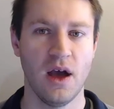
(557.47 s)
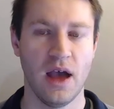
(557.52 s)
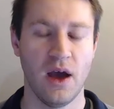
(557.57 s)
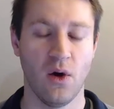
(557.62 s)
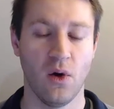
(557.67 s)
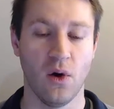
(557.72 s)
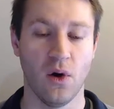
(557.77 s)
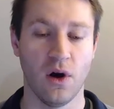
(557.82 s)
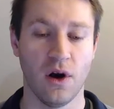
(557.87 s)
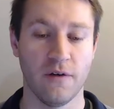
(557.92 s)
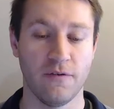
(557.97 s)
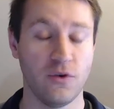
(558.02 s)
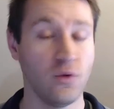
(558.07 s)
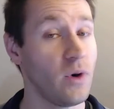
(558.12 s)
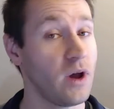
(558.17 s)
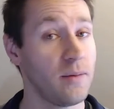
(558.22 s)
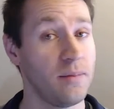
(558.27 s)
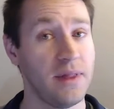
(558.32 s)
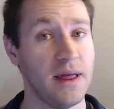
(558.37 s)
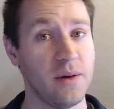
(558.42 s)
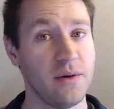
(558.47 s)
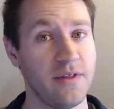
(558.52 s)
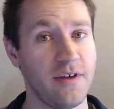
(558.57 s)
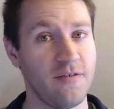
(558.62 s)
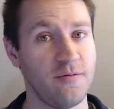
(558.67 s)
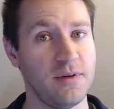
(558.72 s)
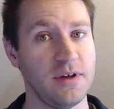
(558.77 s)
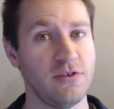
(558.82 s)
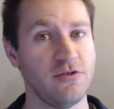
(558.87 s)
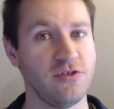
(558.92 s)
Or if you want to play with
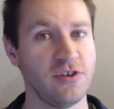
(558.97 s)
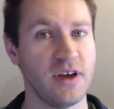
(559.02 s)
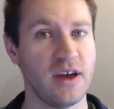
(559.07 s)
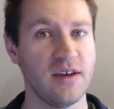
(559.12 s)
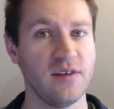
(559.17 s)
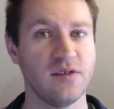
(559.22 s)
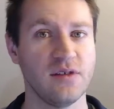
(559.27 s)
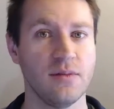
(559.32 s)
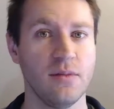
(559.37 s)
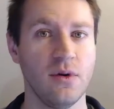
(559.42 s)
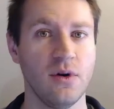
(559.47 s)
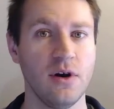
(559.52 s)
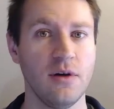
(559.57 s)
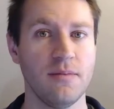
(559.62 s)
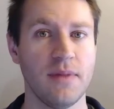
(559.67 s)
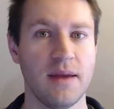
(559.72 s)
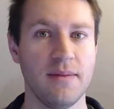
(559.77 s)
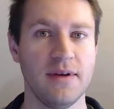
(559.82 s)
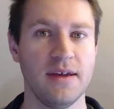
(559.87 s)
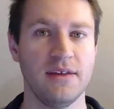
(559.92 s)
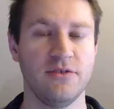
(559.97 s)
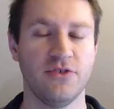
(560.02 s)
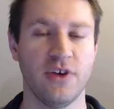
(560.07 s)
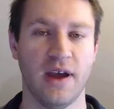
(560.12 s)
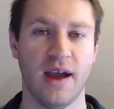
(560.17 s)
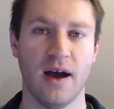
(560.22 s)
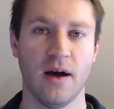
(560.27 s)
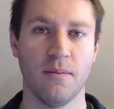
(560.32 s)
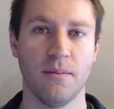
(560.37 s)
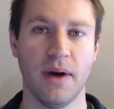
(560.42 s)
FPGAs some more, maybe
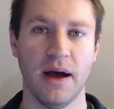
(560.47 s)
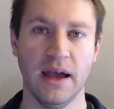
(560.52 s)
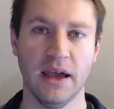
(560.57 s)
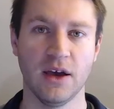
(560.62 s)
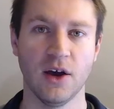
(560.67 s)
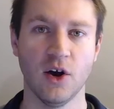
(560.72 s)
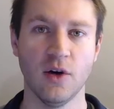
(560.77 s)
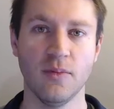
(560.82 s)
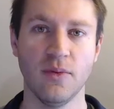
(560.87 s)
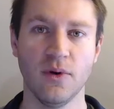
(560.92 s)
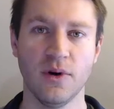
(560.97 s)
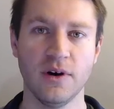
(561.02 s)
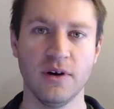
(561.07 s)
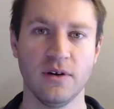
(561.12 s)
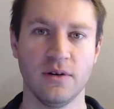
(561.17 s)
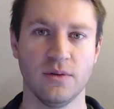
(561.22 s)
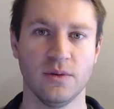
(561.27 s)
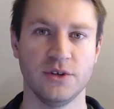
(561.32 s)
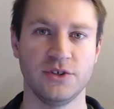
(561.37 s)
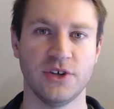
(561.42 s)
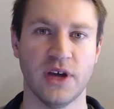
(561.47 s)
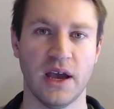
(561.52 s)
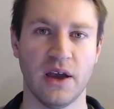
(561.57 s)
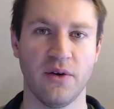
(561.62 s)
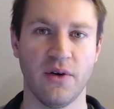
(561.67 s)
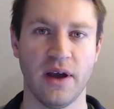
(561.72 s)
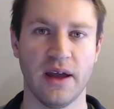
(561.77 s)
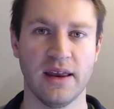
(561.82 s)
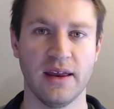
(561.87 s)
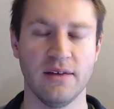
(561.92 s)
check out my Go board, which I
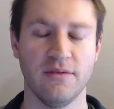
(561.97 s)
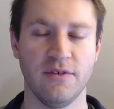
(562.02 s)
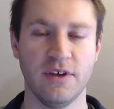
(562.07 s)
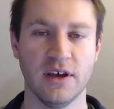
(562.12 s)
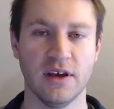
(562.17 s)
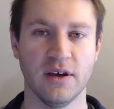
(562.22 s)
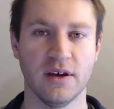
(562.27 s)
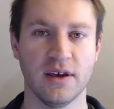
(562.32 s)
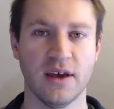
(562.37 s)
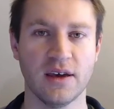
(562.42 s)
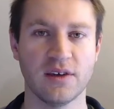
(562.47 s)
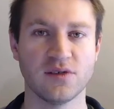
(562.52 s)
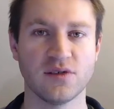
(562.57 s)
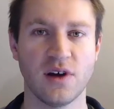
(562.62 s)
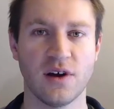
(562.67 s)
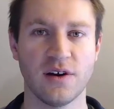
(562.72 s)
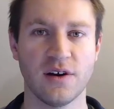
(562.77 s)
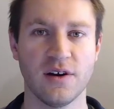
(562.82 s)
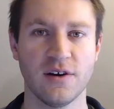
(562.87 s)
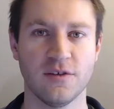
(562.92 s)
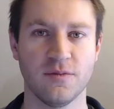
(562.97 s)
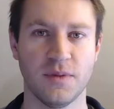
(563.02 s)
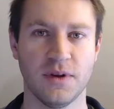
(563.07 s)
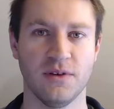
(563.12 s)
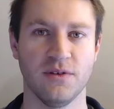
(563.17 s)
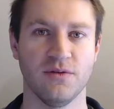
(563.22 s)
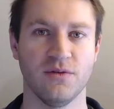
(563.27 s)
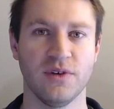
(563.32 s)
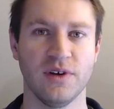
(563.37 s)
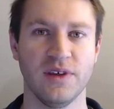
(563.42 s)
created via Kickstarter. It's
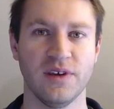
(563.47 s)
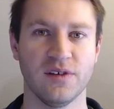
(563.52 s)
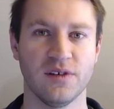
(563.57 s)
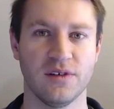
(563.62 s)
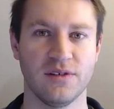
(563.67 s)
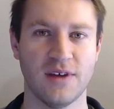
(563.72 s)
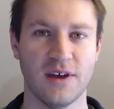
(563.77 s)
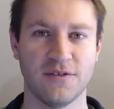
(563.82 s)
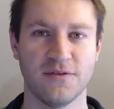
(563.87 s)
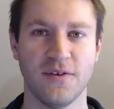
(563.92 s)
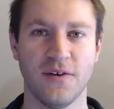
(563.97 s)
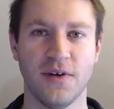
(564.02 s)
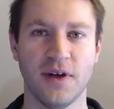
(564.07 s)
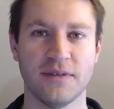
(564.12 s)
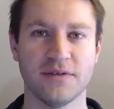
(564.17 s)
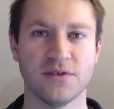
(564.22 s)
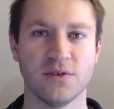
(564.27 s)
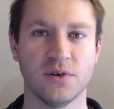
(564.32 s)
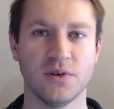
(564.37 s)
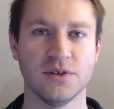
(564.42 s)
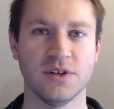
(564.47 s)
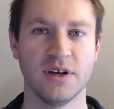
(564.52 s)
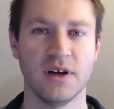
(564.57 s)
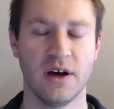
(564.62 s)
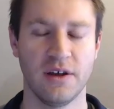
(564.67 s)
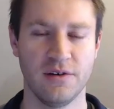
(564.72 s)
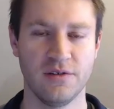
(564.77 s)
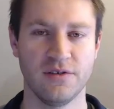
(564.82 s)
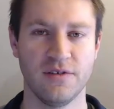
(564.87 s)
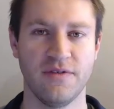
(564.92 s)
been really successful. I've sold
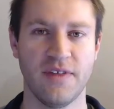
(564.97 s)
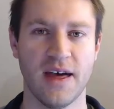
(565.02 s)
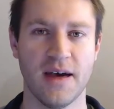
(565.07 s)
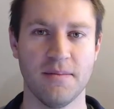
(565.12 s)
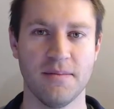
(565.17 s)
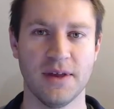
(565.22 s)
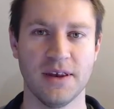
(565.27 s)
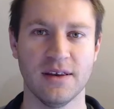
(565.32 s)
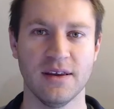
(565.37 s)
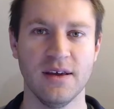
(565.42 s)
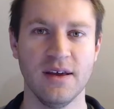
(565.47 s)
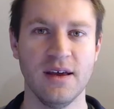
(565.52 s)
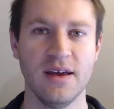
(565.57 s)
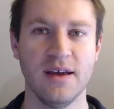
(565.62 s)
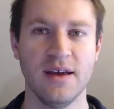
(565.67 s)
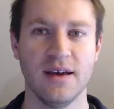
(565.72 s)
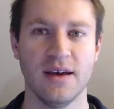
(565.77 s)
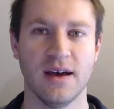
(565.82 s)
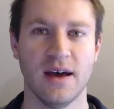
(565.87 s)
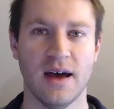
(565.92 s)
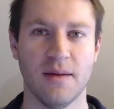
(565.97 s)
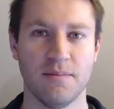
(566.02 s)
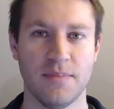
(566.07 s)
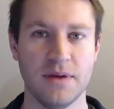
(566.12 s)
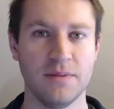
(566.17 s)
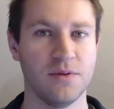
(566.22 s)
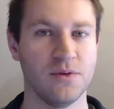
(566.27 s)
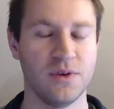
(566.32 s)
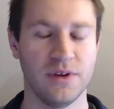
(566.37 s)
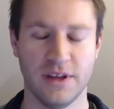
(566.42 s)
hundreds of them, and uh,
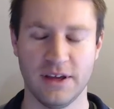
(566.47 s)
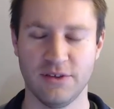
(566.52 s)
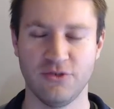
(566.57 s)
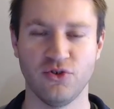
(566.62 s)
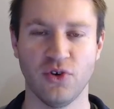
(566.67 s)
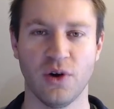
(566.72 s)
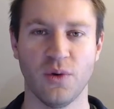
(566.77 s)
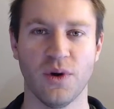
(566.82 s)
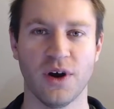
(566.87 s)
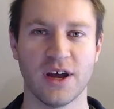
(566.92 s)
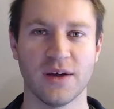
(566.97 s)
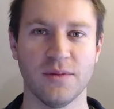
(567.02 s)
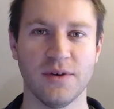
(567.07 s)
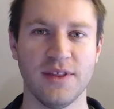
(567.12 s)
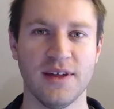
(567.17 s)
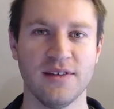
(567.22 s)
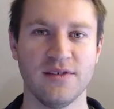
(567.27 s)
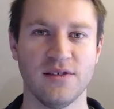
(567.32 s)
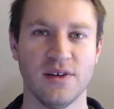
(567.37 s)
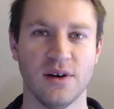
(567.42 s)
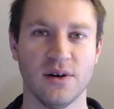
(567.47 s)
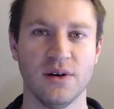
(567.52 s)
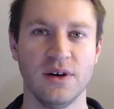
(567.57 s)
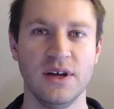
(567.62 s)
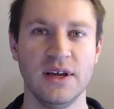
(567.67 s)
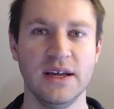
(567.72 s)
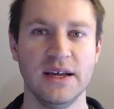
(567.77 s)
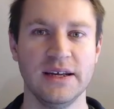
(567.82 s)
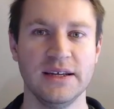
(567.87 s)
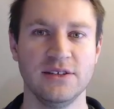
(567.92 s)
people really enjoy working with it. So
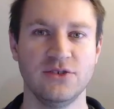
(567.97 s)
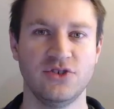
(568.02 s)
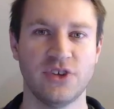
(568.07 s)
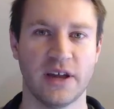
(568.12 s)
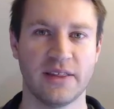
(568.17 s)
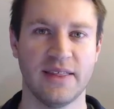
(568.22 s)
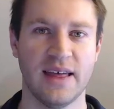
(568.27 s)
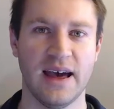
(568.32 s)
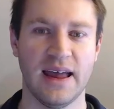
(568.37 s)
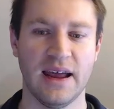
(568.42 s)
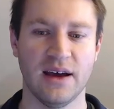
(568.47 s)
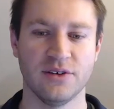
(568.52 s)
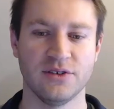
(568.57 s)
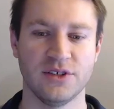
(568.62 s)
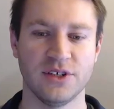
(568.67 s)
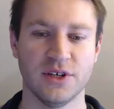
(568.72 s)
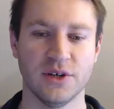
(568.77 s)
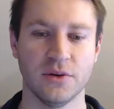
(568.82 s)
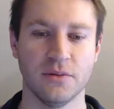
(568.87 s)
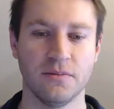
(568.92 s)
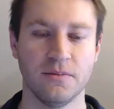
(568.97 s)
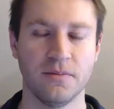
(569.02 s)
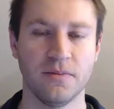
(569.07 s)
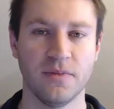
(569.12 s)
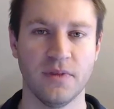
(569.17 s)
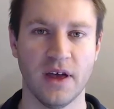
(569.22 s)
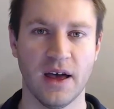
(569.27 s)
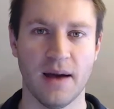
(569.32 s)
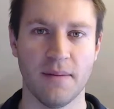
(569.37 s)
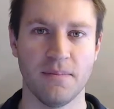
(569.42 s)
check that out too.
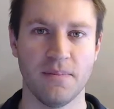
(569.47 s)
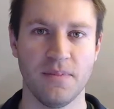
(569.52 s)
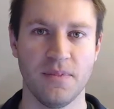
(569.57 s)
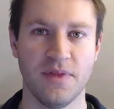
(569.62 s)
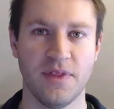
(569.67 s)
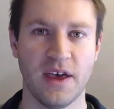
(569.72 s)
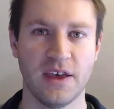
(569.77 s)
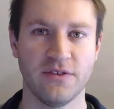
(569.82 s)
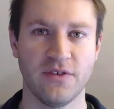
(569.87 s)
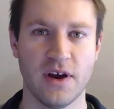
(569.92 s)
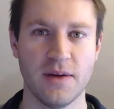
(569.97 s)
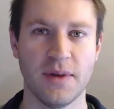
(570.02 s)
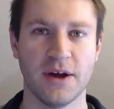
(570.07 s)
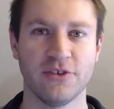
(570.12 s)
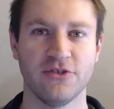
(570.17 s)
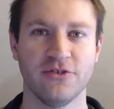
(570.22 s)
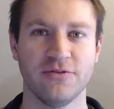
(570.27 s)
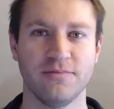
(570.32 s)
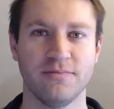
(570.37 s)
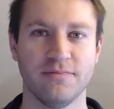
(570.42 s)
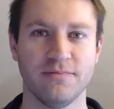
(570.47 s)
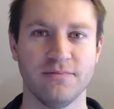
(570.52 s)
Um, thanks very much.